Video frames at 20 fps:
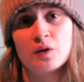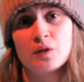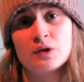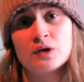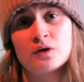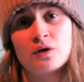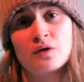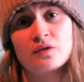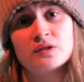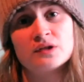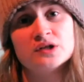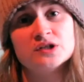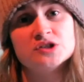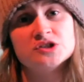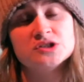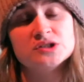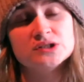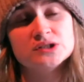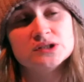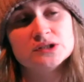Not that
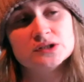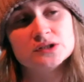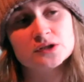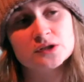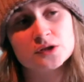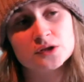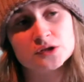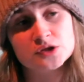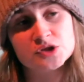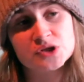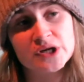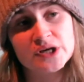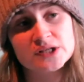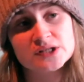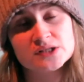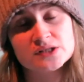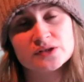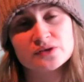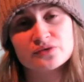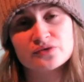she
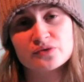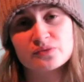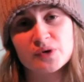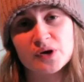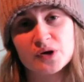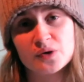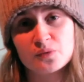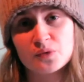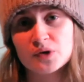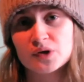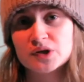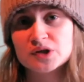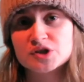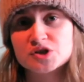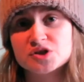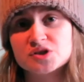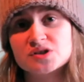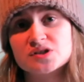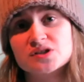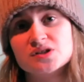contracted it from anyone, it's
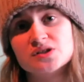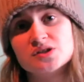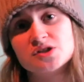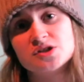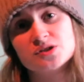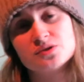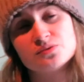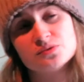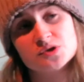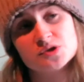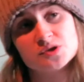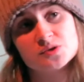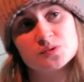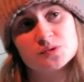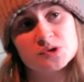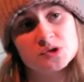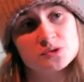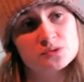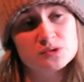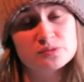just that she was
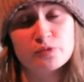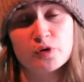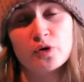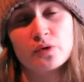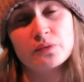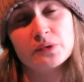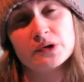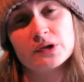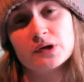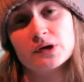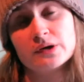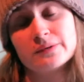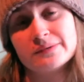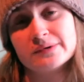born with it.